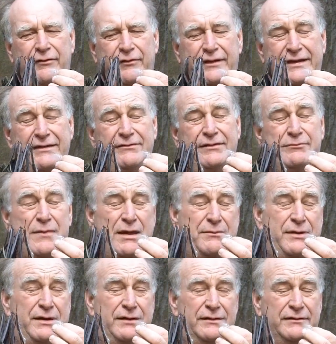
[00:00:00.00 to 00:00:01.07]
or even
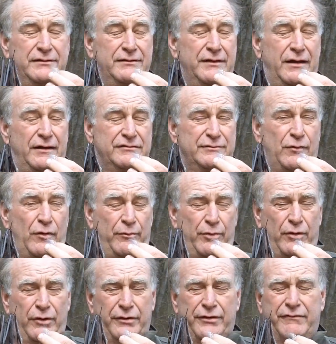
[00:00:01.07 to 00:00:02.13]
maybe a small
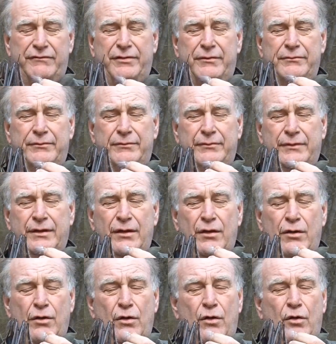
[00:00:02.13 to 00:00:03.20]
part of them,
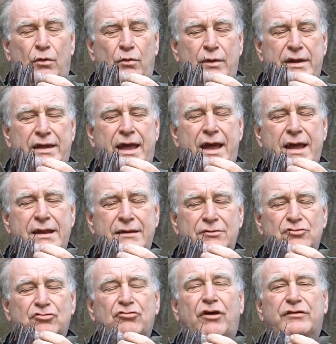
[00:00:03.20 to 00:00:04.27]
we
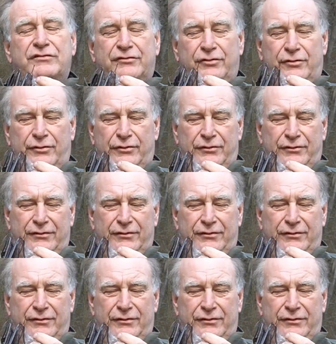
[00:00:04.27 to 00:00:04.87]
can trust her.